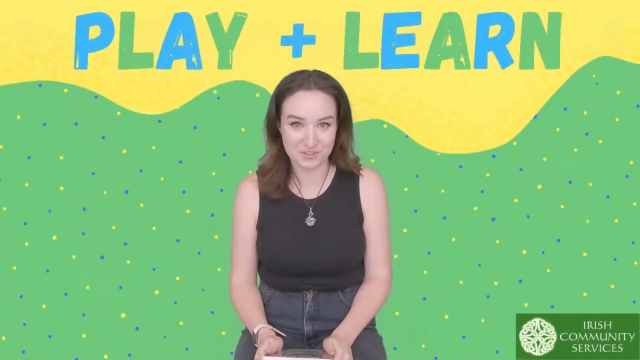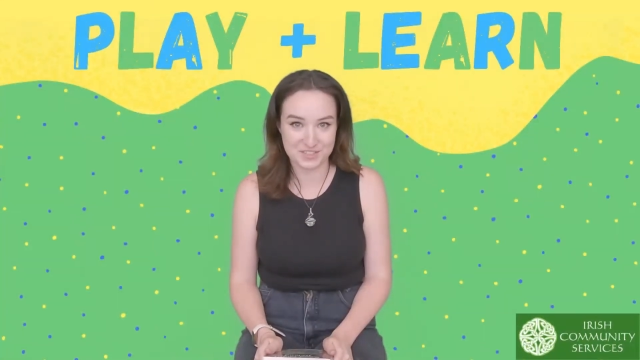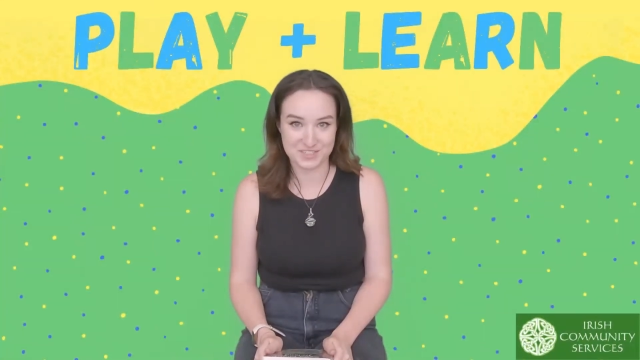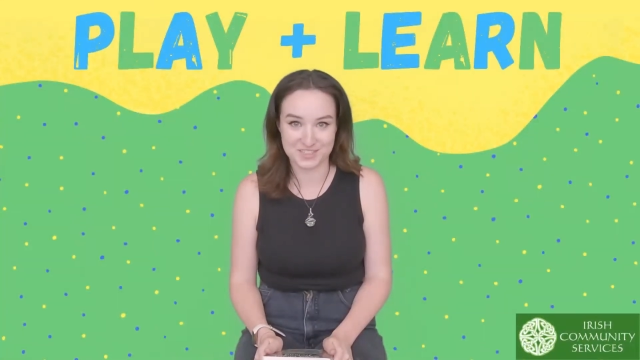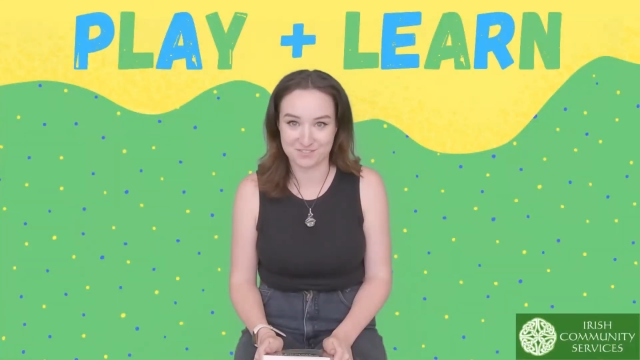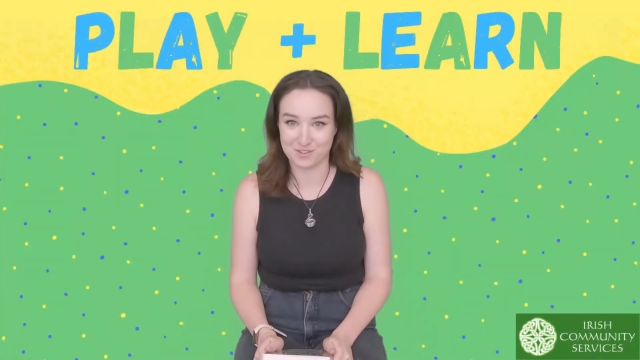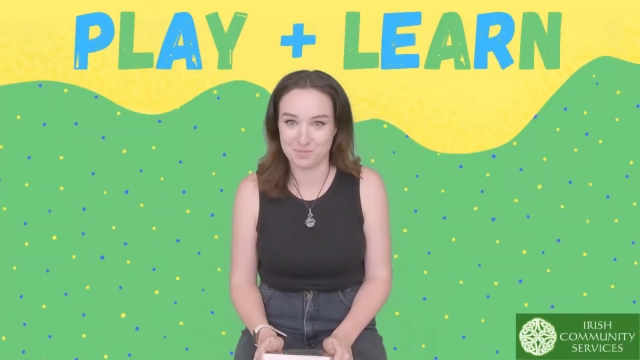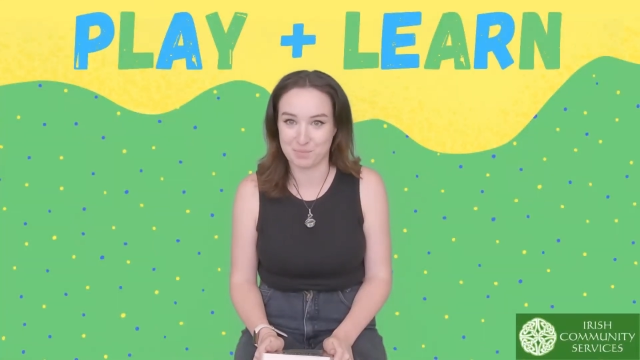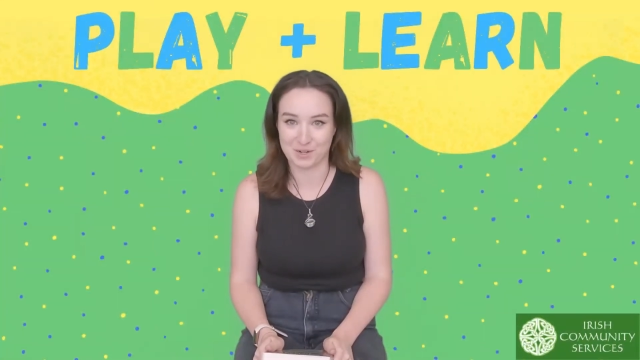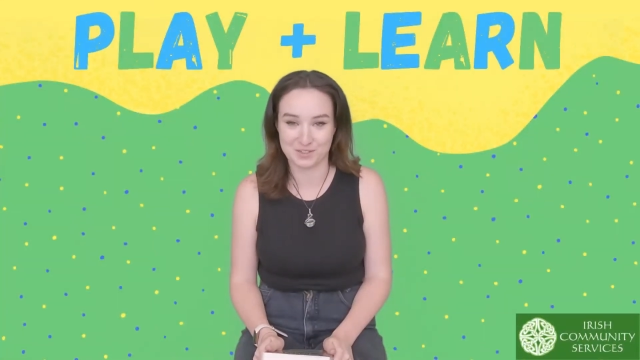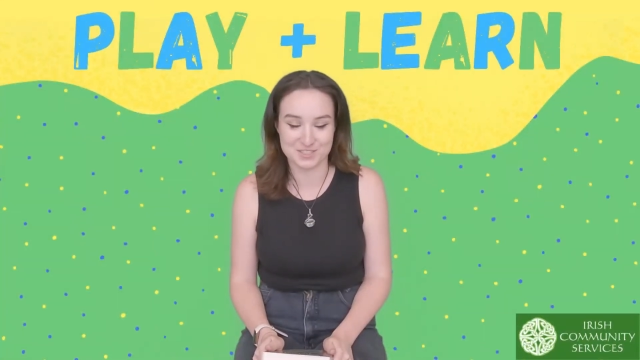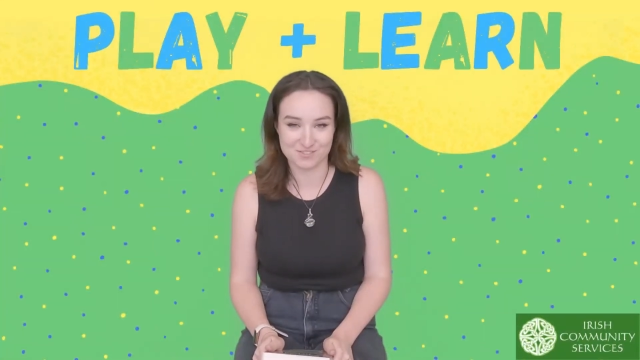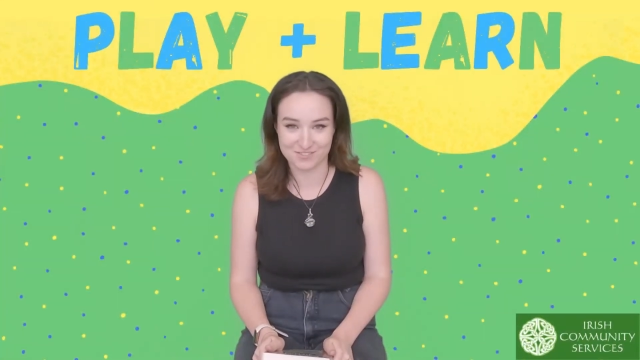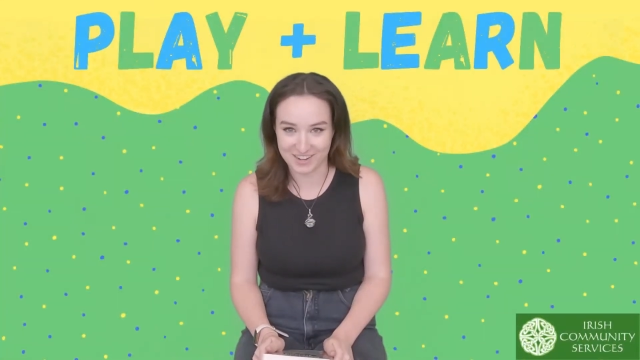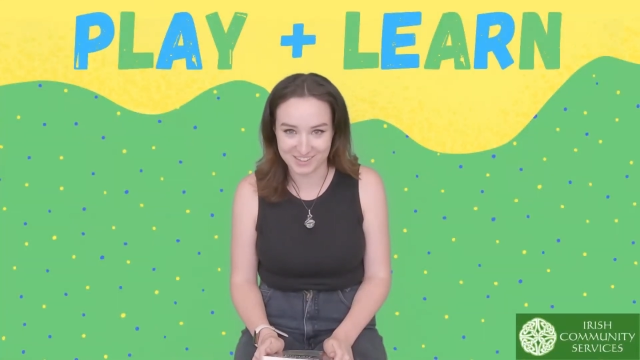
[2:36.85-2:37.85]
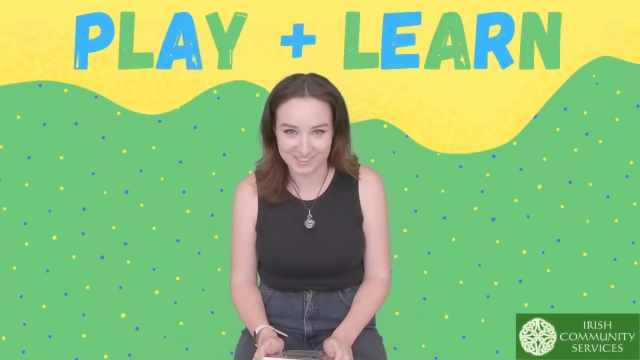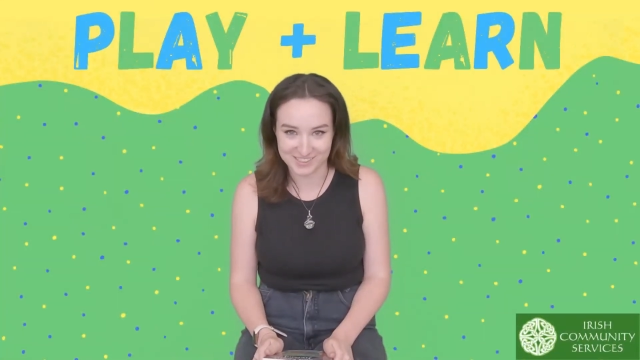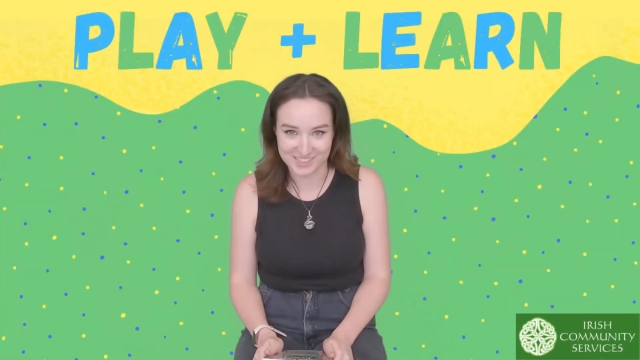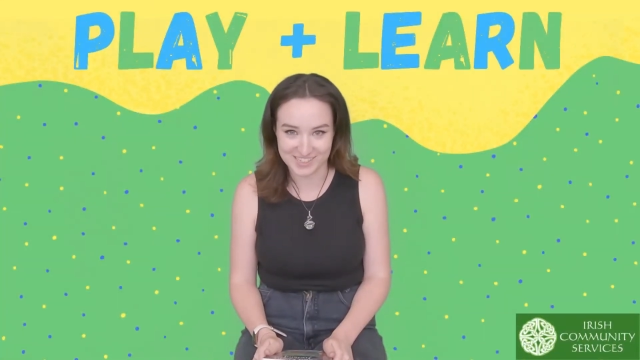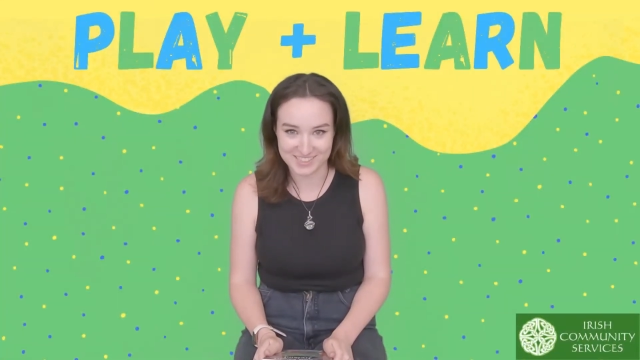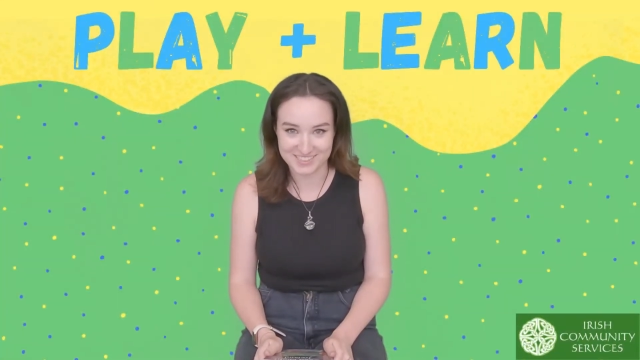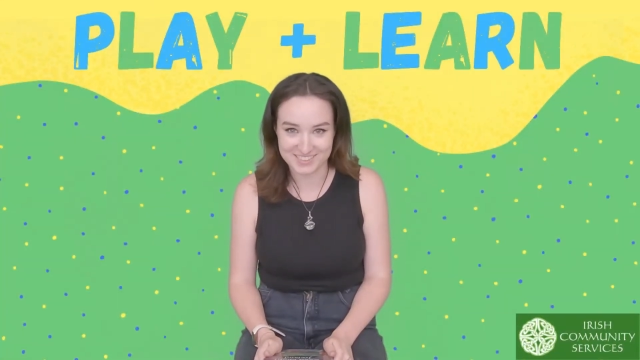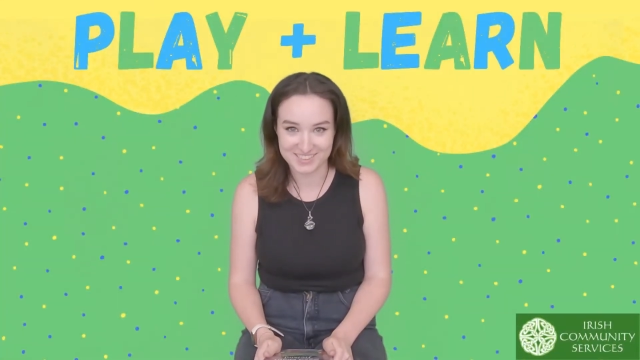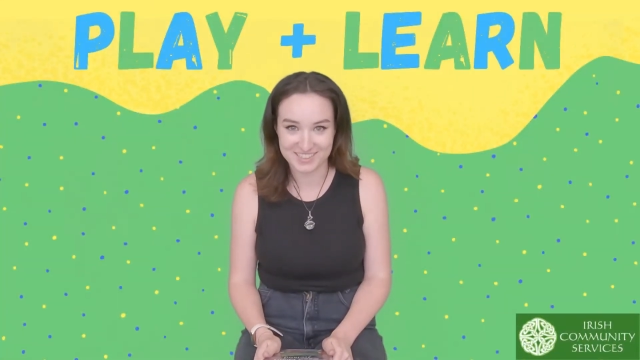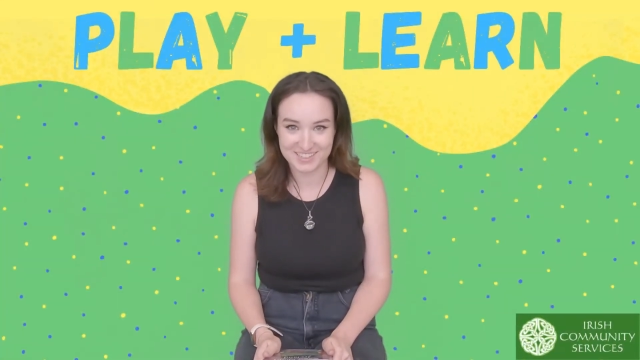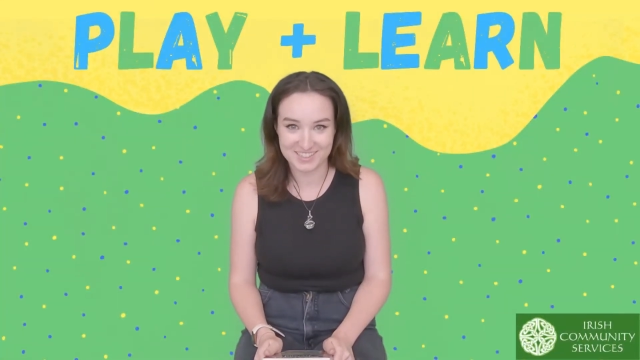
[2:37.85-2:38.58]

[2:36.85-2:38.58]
the different parts of Ireland.